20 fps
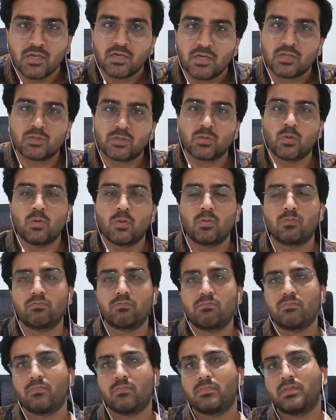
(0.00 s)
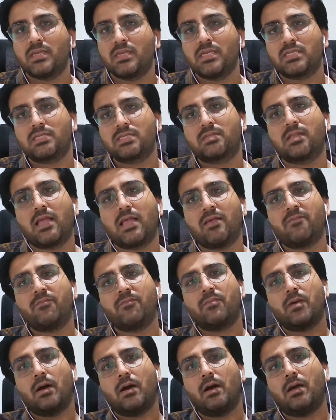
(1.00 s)
So this live
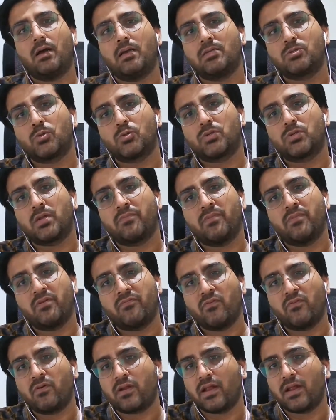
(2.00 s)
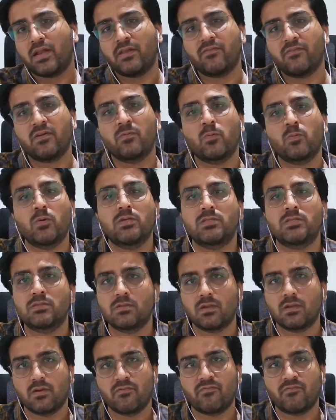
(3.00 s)
is suitable for anyone who
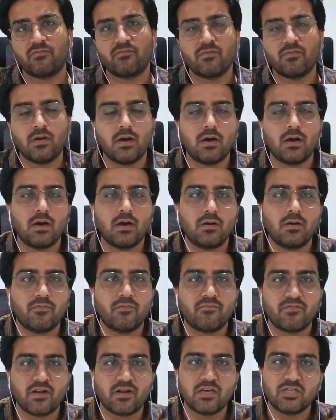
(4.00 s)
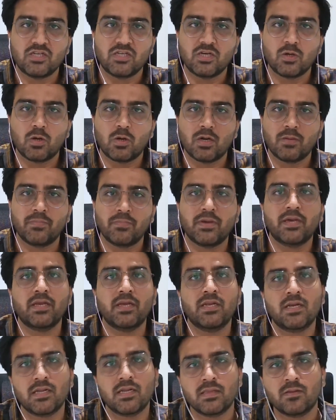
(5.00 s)
is a fresher or a
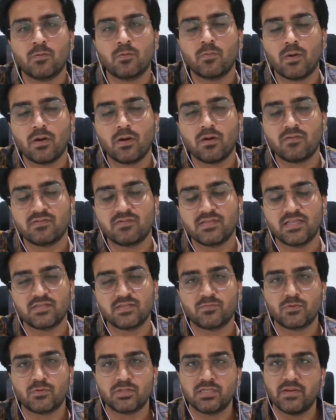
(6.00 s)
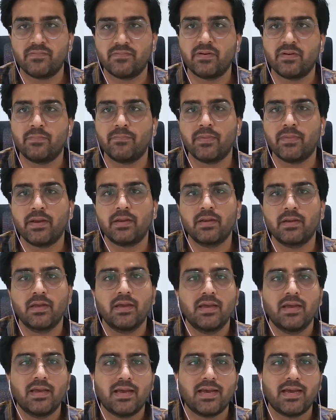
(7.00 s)
beginner in the world of Salesforce development,
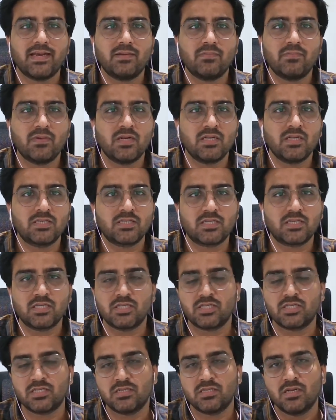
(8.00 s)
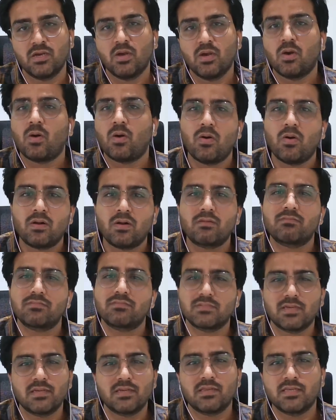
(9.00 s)
administration, or
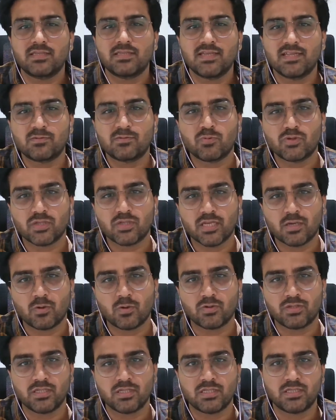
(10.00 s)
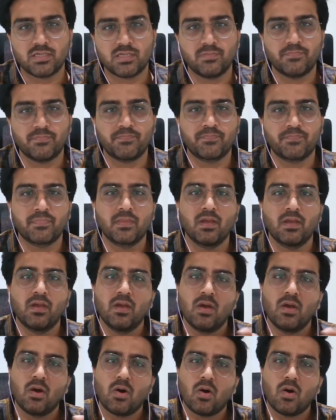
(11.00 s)
in the Salesforce ecosystem,
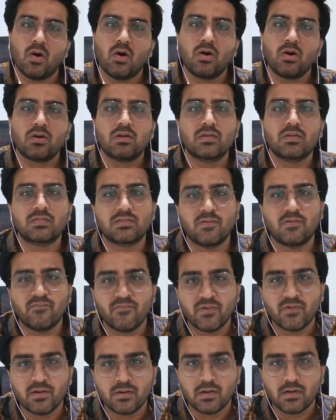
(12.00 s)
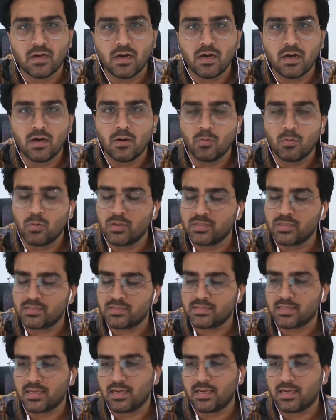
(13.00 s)
or someone who is